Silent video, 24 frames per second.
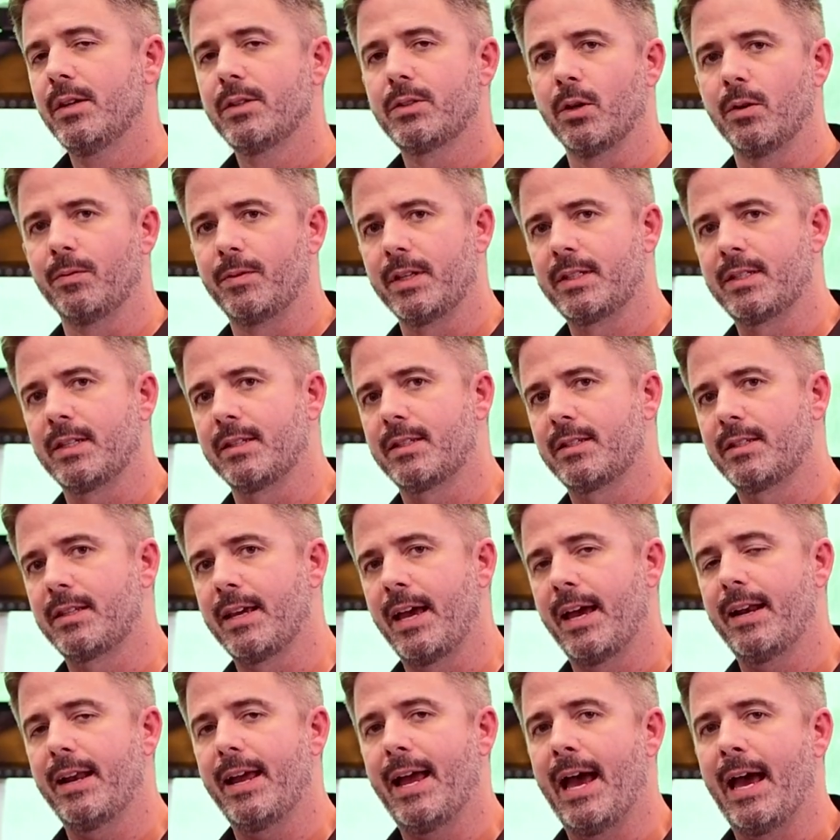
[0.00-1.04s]
So if this is
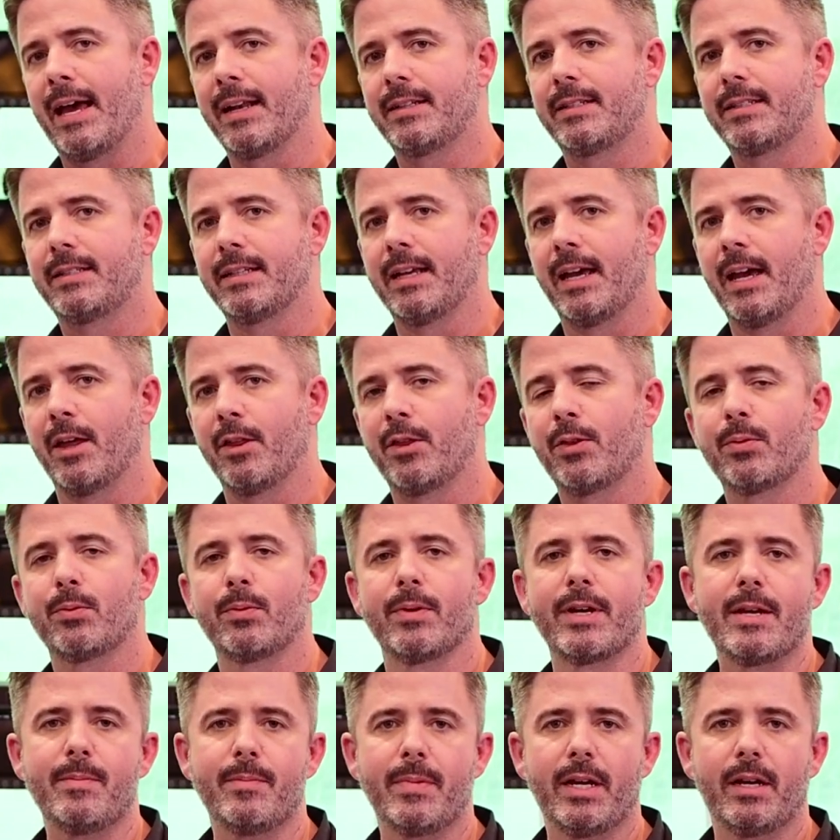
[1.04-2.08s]
set at
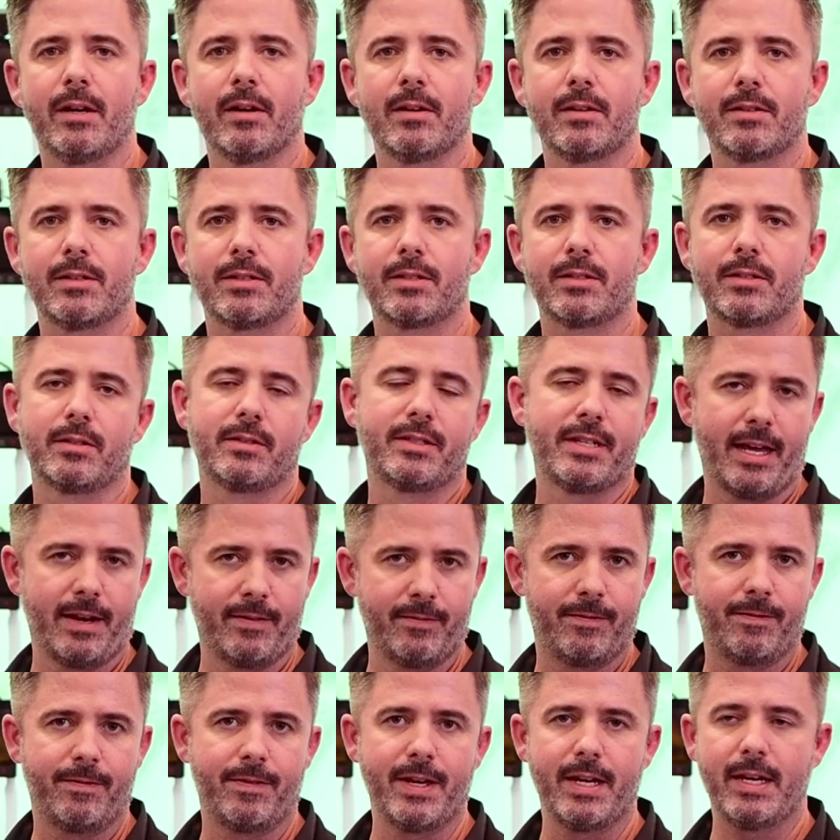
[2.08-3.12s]
3 meters,
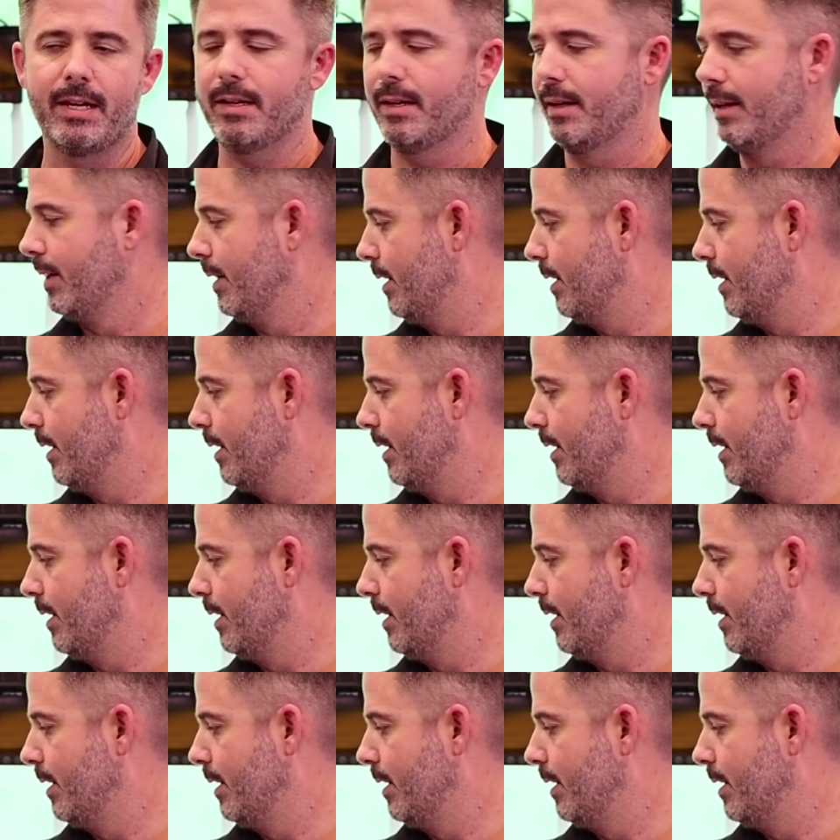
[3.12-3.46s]
10 feet,